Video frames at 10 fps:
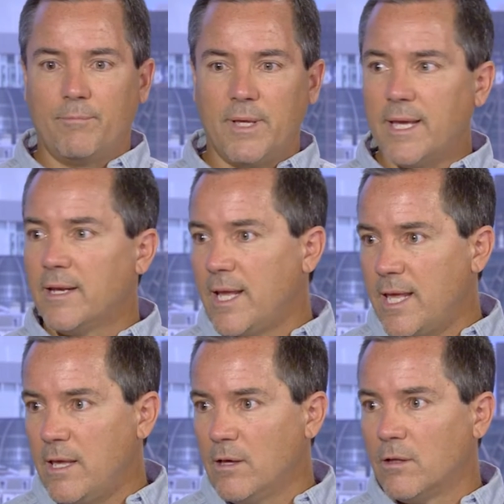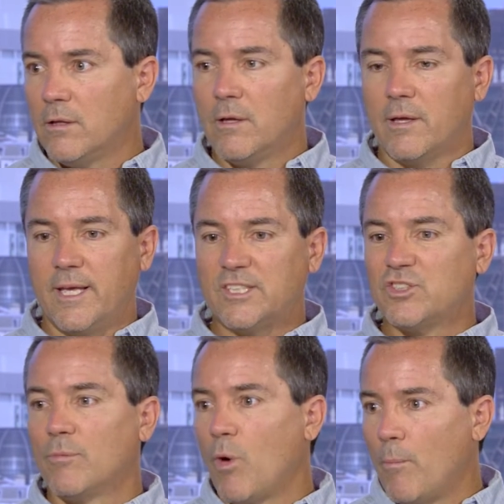begin to heal, get
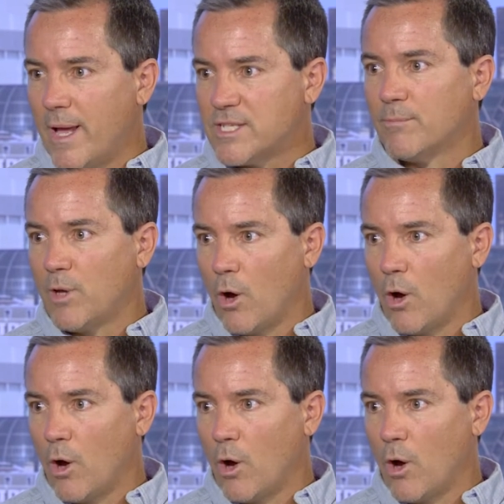some momentum